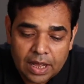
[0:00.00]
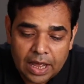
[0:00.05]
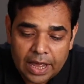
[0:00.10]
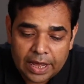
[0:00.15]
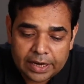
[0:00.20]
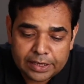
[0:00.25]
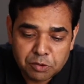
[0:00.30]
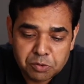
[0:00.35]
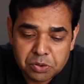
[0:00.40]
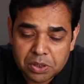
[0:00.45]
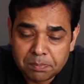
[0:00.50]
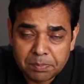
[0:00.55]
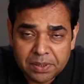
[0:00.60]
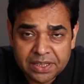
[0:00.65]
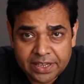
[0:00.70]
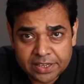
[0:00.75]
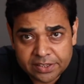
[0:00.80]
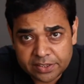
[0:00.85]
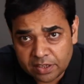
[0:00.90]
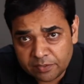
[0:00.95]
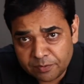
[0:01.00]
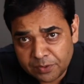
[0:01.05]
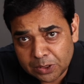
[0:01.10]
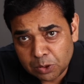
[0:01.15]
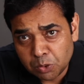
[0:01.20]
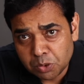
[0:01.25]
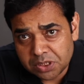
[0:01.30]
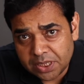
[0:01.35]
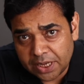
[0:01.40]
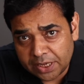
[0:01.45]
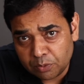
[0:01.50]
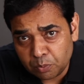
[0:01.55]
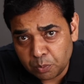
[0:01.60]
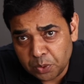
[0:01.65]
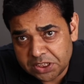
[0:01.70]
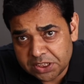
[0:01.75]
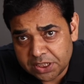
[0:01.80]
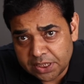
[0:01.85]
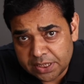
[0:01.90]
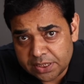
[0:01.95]
and you simply get confused that
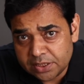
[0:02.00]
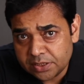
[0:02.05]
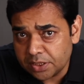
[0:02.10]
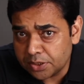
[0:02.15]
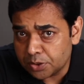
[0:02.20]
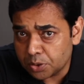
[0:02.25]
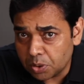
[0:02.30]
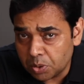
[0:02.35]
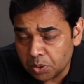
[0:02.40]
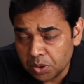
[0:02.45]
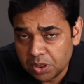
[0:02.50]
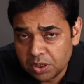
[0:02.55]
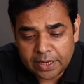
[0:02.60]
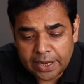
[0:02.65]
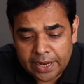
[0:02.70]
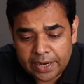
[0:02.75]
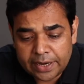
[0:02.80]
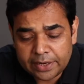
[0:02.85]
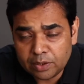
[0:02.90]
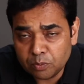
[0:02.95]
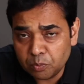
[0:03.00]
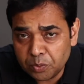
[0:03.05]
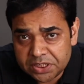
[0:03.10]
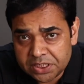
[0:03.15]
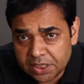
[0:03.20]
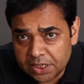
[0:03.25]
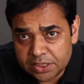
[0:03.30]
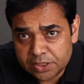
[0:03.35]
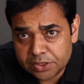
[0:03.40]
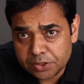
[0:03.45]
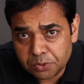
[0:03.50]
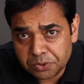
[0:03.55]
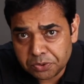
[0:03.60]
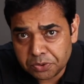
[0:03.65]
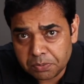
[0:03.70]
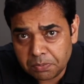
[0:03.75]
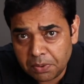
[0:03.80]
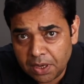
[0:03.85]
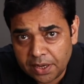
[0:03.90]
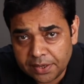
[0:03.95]
which lens is good and which lens you
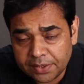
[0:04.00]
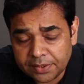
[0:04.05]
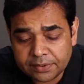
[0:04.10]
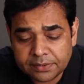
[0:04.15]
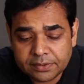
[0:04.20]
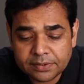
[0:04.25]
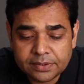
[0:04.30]
should buy.